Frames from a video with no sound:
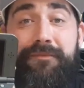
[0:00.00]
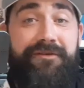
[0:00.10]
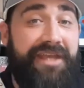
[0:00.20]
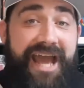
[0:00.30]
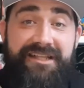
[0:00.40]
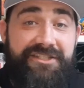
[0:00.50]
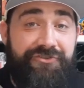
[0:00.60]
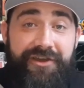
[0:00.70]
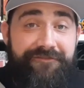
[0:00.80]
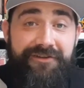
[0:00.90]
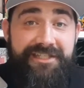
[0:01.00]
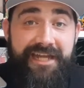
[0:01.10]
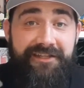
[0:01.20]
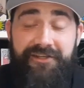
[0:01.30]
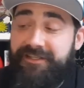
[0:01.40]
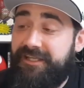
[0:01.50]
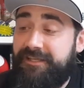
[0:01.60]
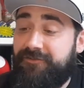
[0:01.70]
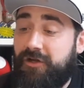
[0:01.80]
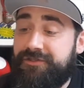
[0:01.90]
but you had to try it for a tenner, don't you?
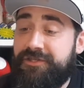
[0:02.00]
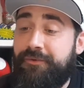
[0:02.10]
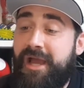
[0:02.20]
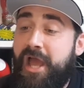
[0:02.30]
You've got to.